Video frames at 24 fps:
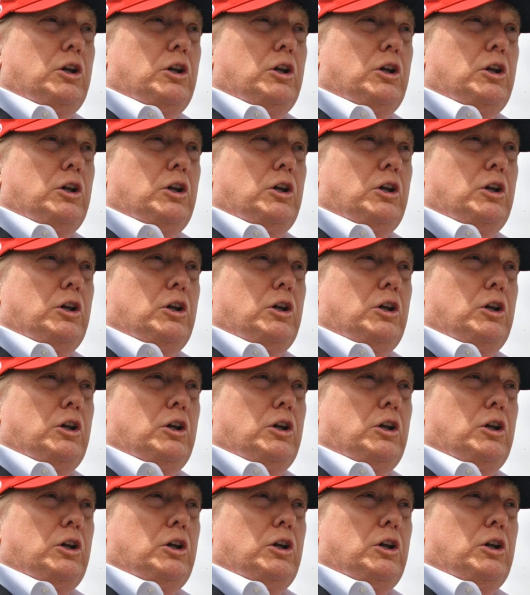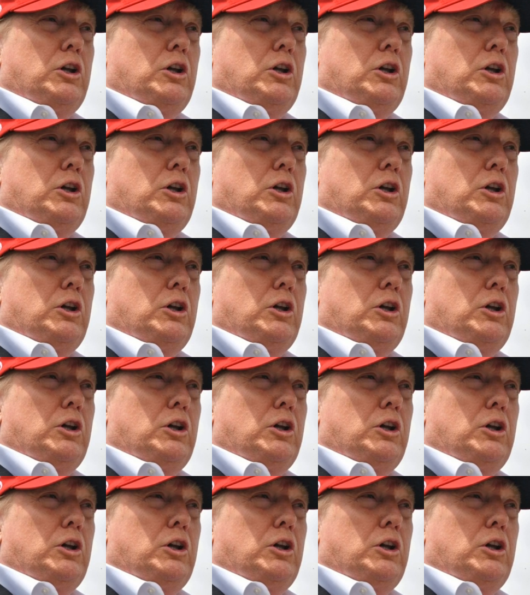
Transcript: (silence)